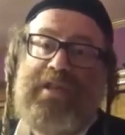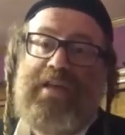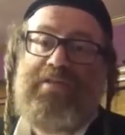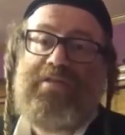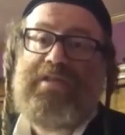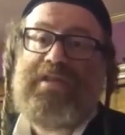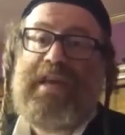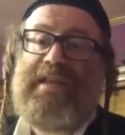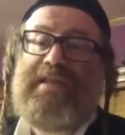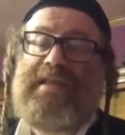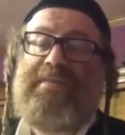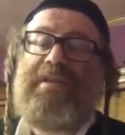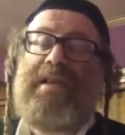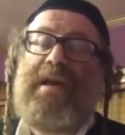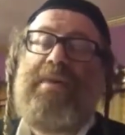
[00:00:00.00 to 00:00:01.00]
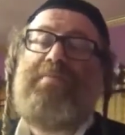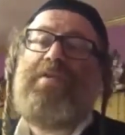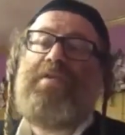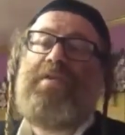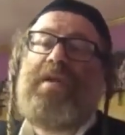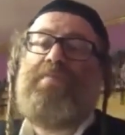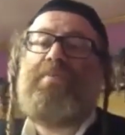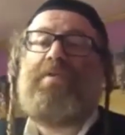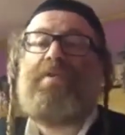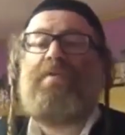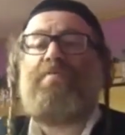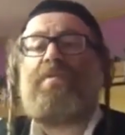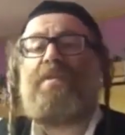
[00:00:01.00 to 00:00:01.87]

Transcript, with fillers: to take something upon upon